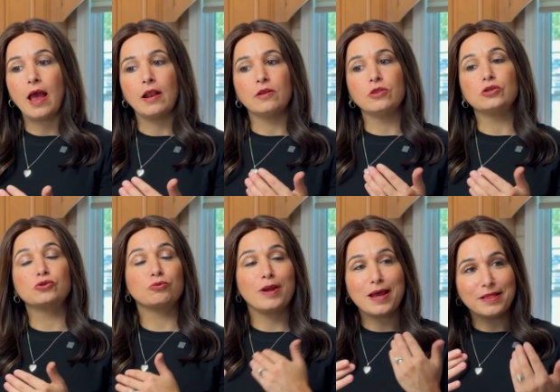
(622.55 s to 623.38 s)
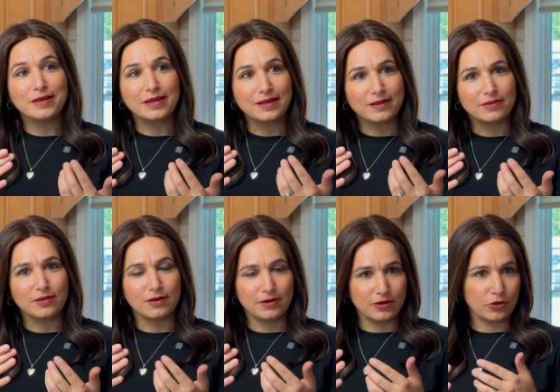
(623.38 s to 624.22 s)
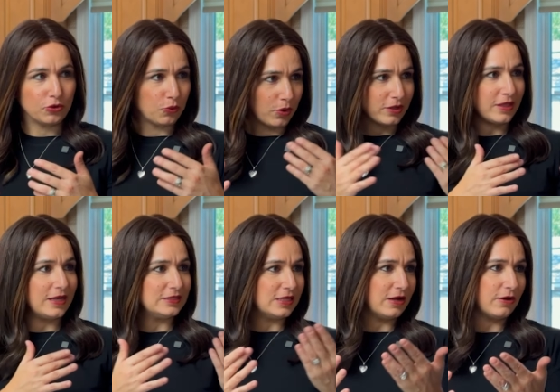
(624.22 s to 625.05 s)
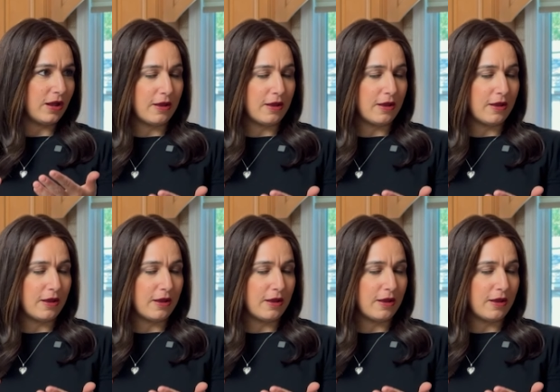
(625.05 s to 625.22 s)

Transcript: And the trailing, the, you know, the work that I did at,